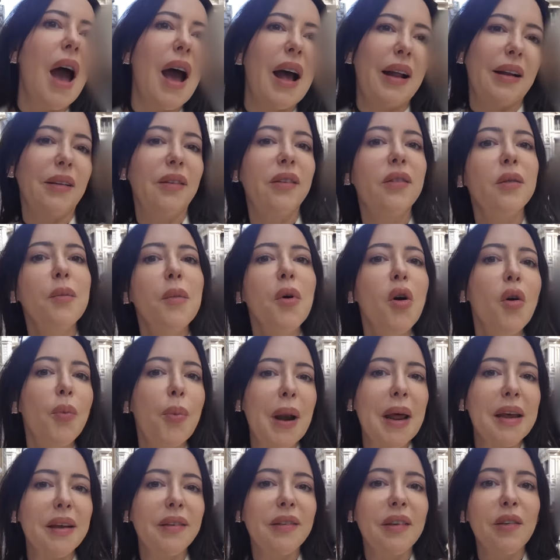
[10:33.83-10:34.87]
and some more
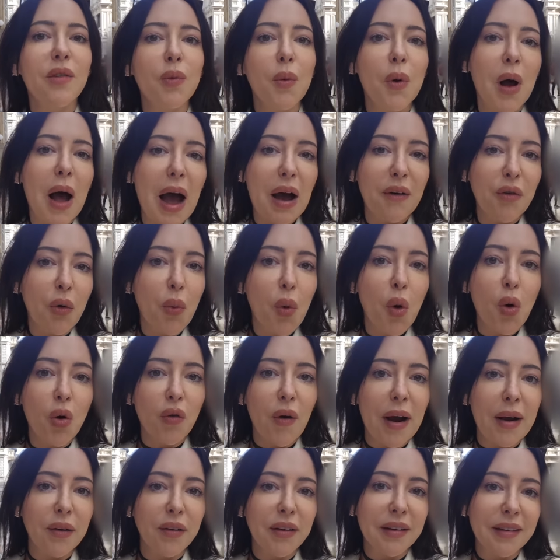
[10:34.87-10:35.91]
places. We'll have a walk
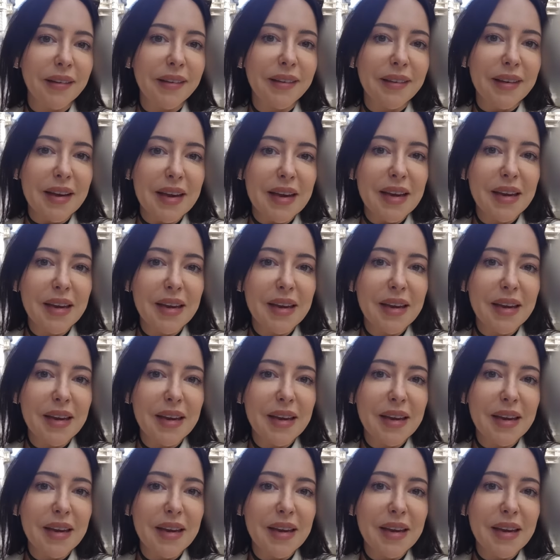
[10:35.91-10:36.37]
around and see.